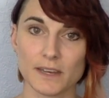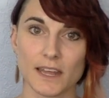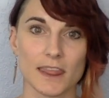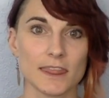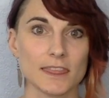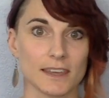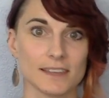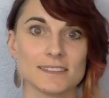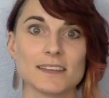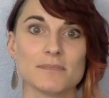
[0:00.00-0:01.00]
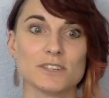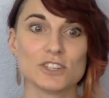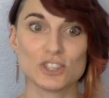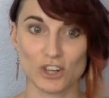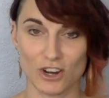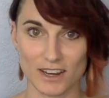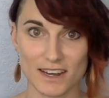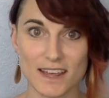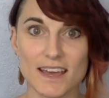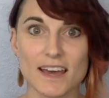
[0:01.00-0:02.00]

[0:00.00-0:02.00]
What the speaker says: and I think his name is Sean.